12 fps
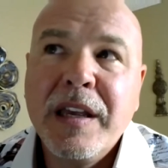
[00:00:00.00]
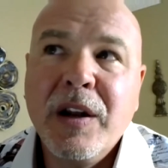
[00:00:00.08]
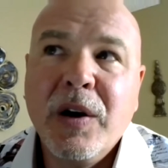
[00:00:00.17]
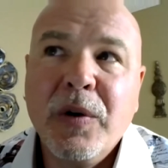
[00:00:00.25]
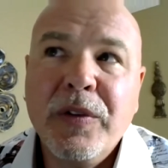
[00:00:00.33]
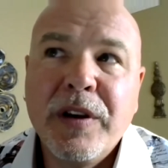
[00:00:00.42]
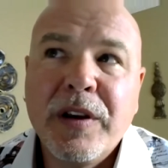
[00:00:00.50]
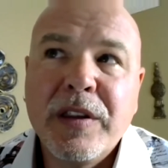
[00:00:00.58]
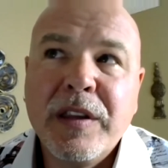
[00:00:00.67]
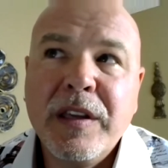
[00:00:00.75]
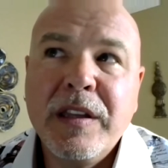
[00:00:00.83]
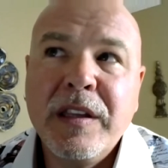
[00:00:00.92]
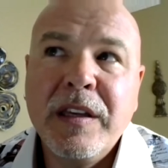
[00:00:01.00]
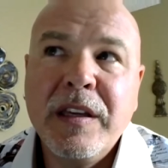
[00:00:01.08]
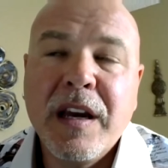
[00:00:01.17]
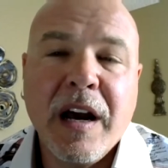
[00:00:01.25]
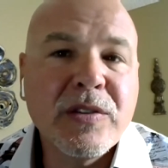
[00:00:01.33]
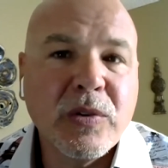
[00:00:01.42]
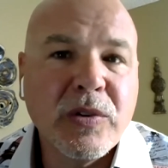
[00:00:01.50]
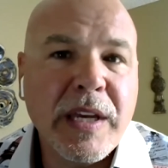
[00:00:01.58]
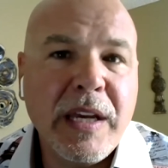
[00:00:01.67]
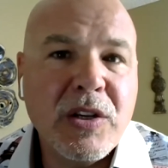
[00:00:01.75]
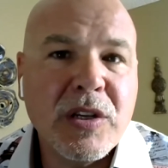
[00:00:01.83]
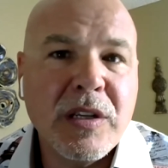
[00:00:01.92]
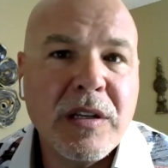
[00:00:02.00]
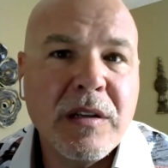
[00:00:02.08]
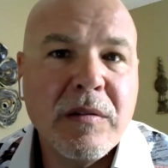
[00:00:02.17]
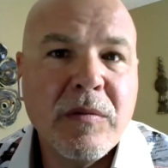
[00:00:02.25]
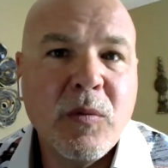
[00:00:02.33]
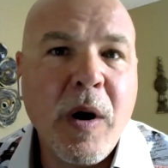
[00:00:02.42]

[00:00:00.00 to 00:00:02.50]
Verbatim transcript: you know the the the consultation